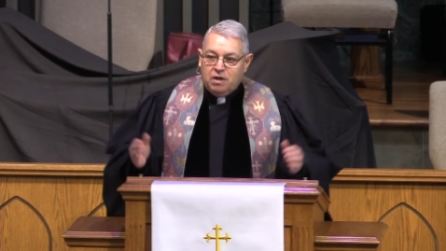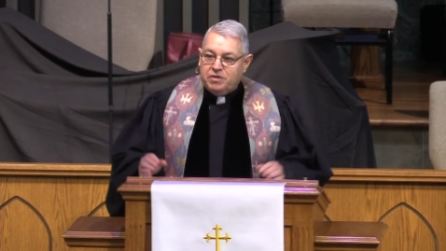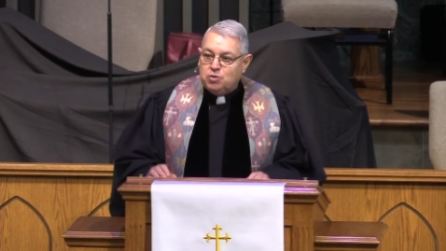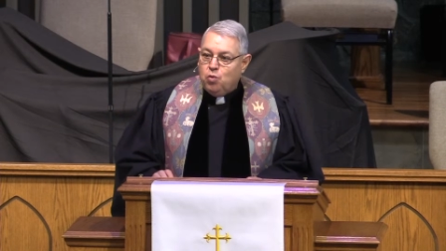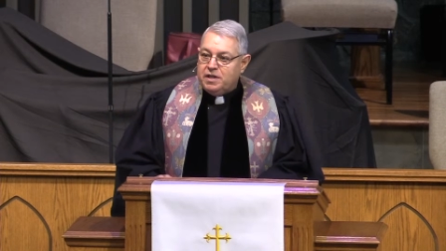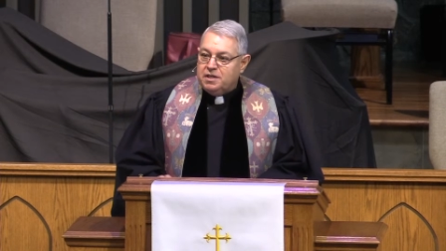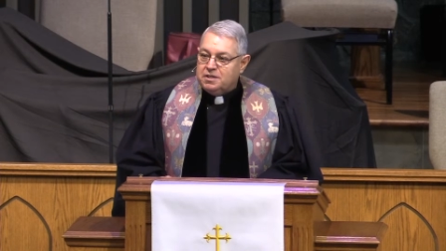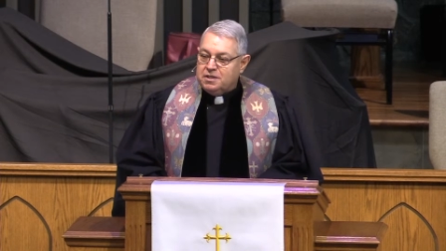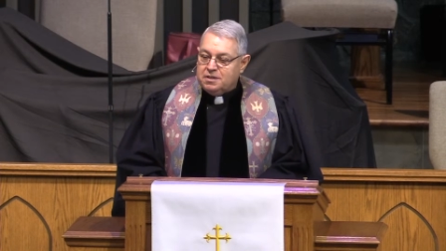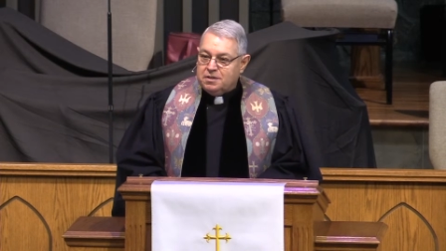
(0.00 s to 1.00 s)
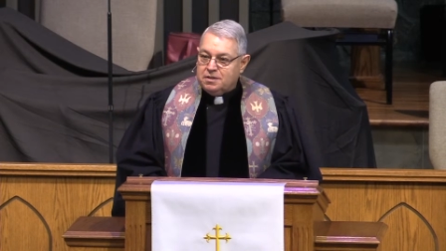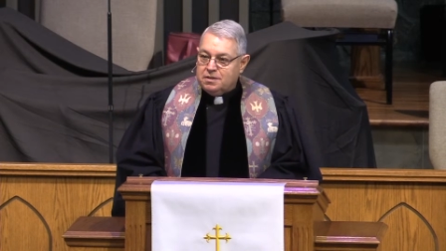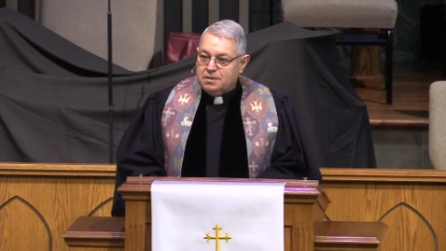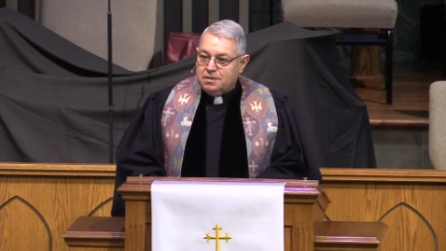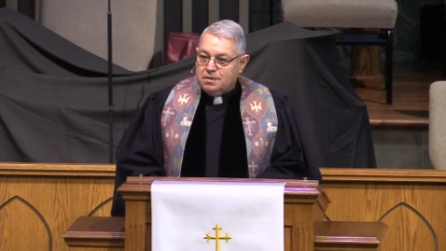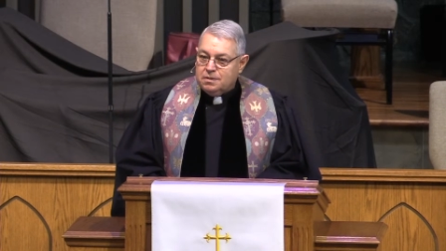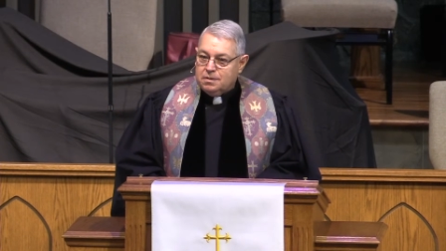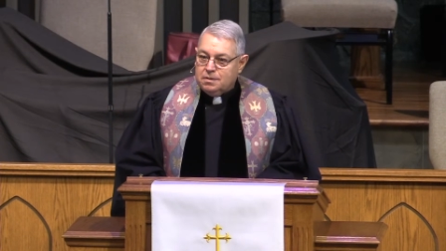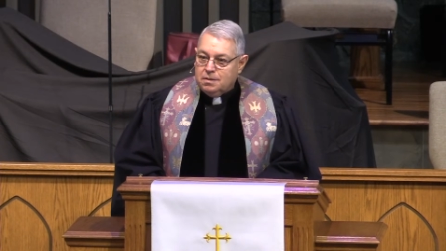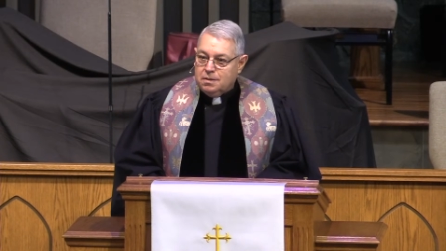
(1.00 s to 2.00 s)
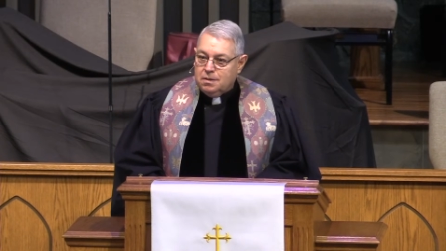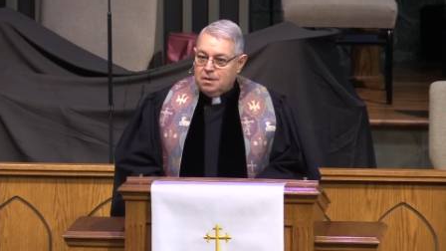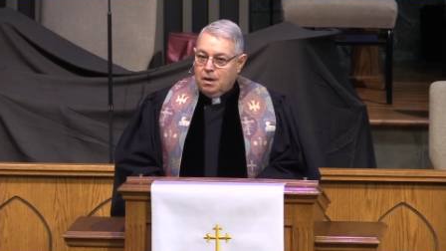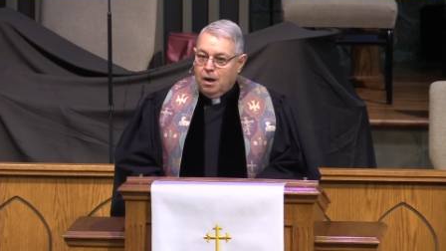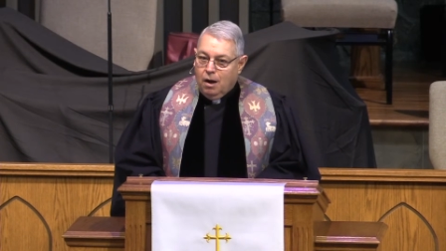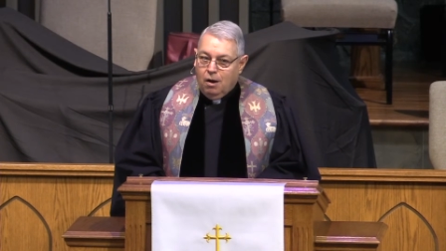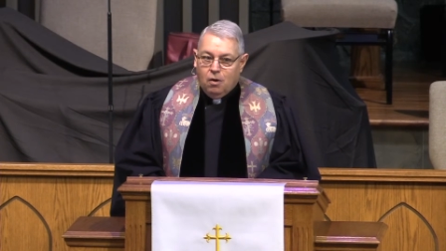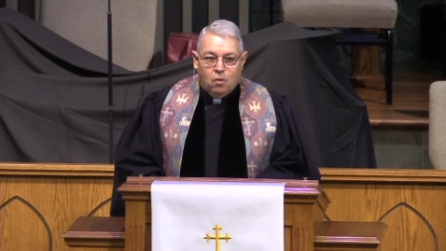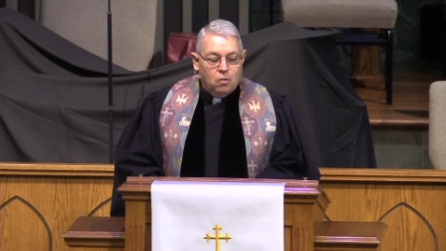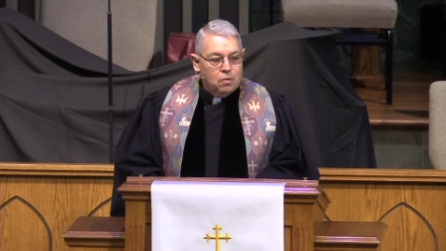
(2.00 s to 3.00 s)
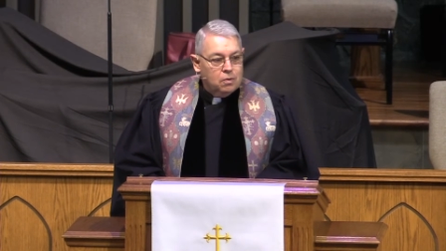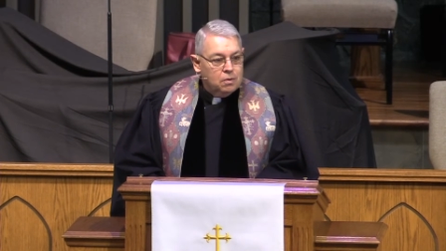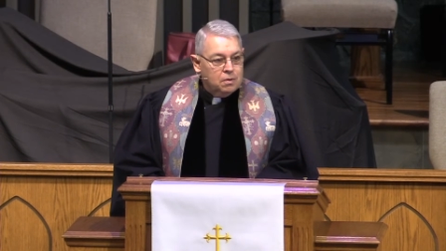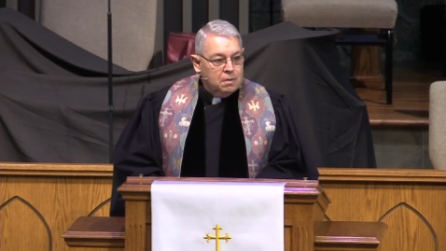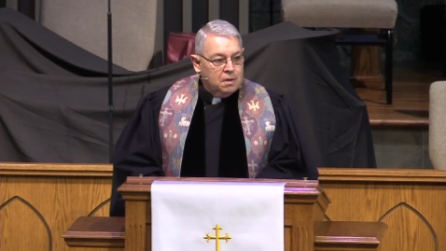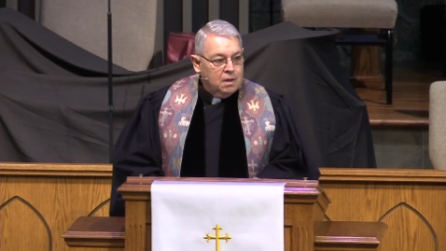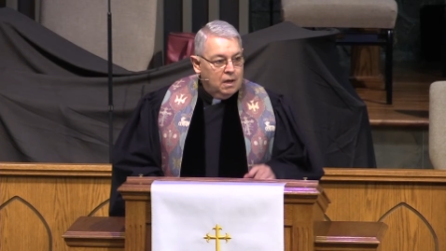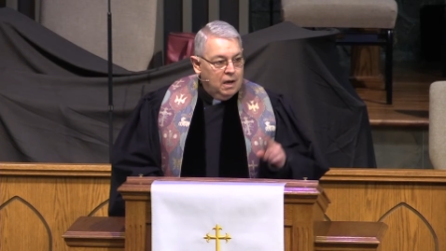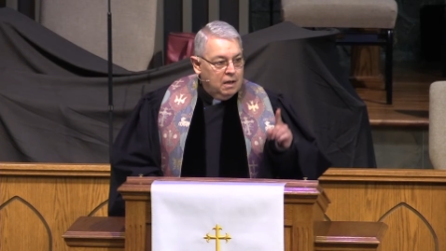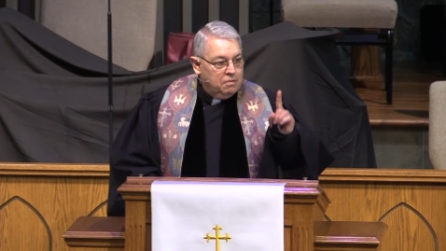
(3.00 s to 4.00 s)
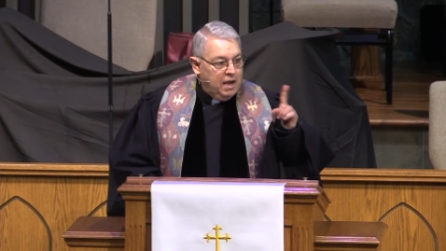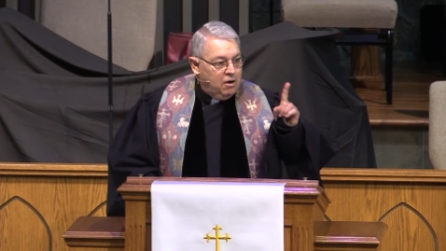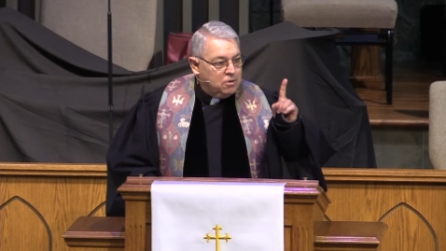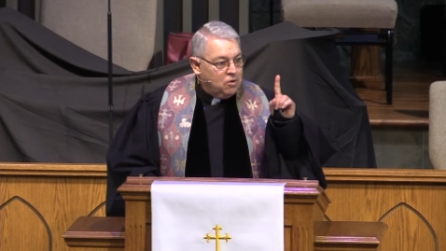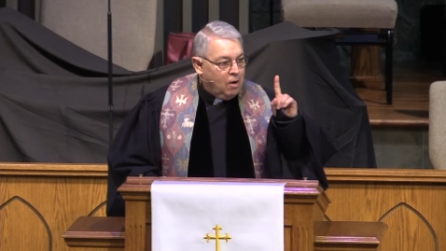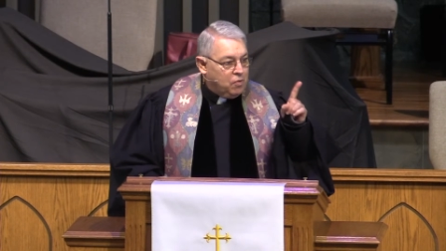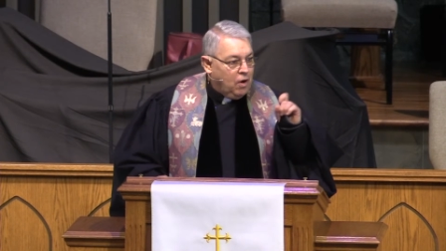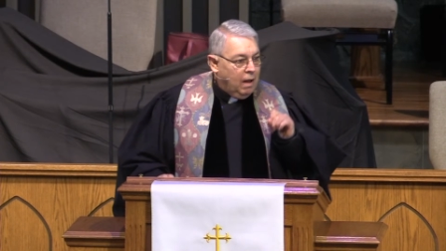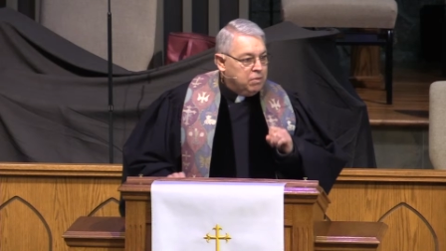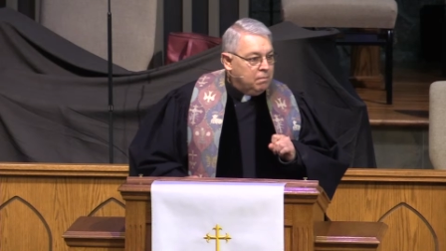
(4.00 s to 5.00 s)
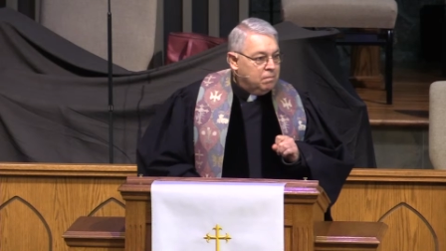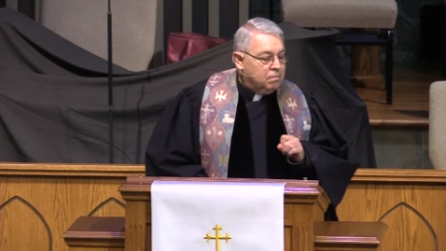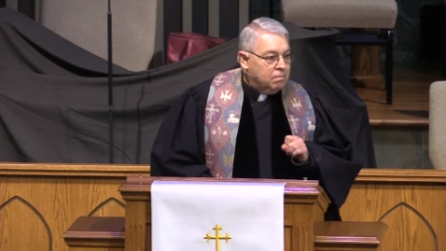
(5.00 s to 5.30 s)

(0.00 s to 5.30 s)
one of his witnesses. Oh, there is our problem.